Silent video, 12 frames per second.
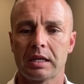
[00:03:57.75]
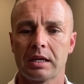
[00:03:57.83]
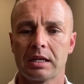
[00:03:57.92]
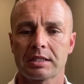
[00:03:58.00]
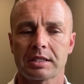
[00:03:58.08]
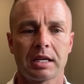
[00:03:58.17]

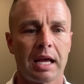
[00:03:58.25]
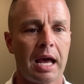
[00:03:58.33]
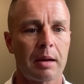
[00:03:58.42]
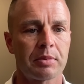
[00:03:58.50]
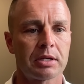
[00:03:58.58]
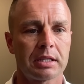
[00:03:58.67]
And it's going to
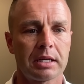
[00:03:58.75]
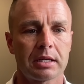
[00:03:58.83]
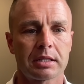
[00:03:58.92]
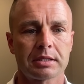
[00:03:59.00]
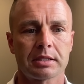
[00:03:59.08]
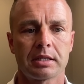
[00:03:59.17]
happen
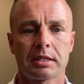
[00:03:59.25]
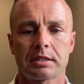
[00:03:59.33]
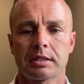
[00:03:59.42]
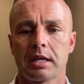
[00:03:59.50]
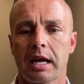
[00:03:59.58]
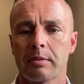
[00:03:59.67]
again.
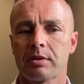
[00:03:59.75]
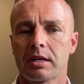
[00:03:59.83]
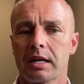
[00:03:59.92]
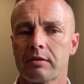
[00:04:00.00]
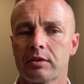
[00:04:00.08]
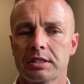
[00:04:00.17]
It's going to happen
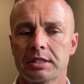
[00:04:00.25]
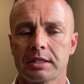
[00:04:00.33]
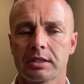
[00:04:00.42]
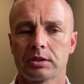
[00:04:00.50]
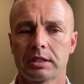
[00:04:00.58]
at every single